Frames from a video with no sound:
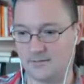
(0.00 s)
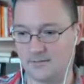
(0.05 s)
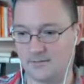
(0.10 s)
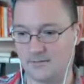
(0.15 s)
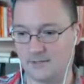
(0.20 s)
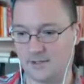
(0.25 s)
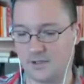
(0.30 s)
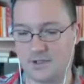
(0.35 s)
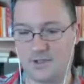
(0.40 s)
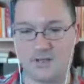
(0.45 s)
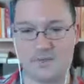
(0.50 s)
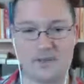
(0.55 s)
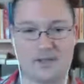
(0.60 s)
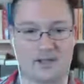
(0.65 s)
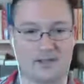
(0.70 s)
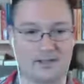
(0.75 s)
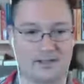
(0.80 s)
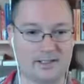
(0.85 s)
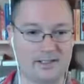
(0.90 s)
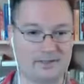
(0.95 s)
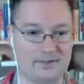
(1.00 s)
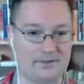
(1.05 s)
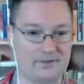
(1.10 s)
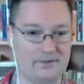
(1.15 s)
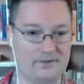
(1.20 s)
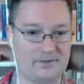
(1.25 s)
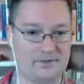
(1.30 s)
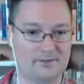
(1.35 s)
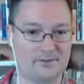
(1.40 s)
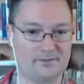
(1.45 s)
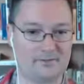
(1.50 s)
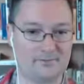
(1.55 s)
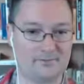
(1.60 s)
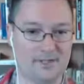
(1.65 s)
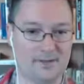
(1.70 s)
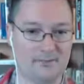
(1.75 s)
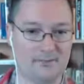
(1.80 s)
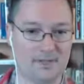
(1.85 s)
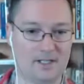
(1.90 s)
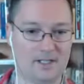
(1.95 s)
your email list
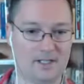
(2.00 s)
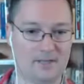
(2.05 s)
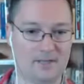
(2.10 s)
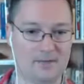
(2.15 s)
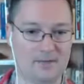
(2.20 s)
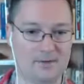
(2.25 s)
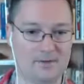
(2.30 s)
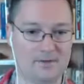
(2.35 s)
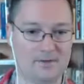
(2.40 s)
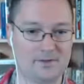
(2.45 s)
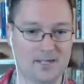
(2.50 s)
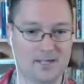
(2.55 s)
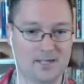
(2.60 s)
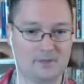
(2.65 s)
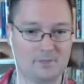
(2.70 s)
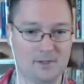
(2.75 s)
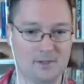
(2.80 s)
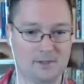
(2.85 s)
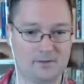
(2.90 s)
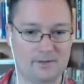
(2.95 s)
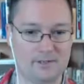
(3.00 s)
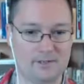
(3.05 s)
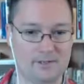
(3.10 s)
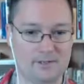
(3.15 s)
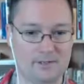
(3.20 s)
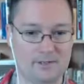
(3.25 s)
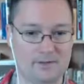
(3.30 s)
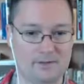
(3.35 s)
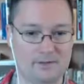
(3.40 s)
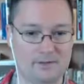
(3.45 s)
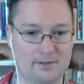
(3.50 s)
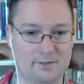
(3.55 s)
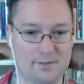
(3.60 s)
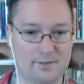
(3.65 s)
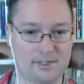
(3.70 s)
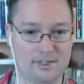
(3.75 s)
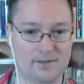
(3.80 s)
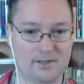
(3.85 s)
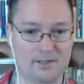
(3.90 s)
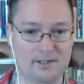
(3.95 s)
and making use of that. And we talked a little
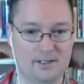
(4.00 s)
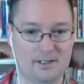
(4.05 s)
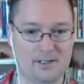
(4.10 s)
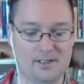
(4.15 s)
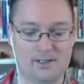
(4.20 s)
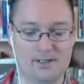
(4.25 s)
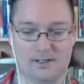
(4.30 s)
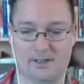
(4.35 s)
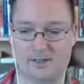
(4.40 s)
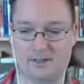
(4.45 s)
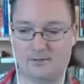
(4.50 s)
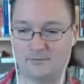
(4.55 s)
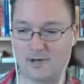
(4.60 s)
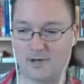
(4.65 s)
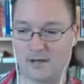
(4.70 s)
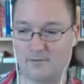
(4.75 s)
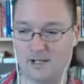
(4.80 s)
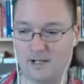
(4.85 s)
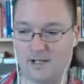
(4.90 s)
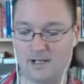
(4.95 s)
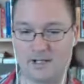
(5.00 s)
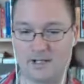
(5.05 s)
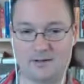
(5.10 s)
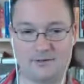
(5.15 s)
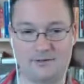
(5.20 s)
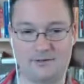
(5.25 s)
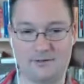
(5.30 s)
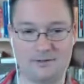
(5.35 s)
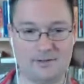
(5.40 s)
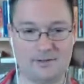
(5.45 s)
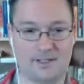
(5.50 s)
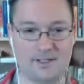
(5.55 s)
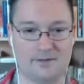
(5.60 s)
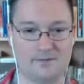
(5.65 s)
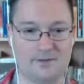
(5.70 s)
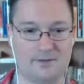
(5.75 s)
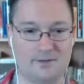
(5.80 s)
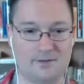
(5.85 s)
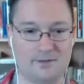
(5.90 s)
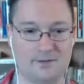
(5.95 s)
bit. I right now only
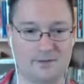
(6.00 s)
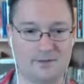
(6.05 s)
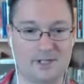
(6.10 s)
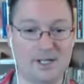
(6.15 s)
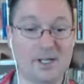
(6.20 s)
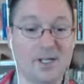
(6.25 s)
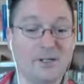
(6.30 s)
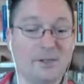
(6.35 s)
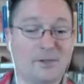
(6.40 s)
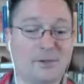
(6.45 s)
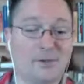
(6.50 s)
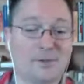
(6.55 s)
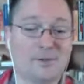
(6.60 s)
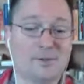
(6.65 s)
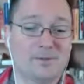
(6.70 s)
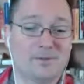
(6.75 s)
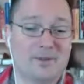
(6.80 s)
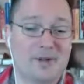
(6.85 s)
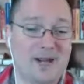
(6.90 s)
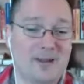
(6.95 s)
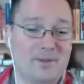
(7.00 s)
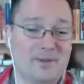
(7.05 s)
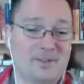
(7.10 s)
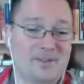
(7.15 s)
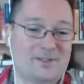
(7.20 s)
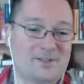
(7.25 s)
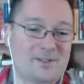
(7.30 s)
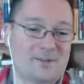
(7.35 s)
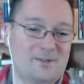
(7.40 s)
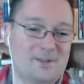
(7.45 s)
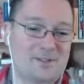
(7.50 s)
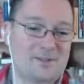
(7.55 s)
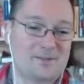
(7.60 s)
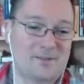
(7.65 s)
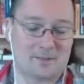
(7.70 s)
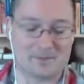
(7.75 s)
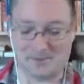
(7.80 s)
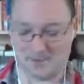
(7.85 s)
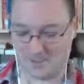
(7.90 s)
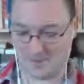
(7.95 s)
have two subscribers to the Music
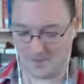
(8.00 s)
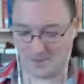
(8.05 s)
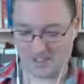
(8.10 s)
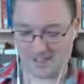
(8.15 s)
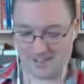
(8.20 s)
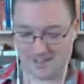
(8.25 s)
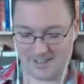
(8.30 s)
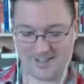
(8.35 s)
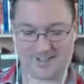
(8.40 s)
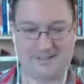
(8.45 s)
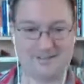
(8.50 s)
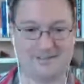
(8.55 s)
Publishing Podcast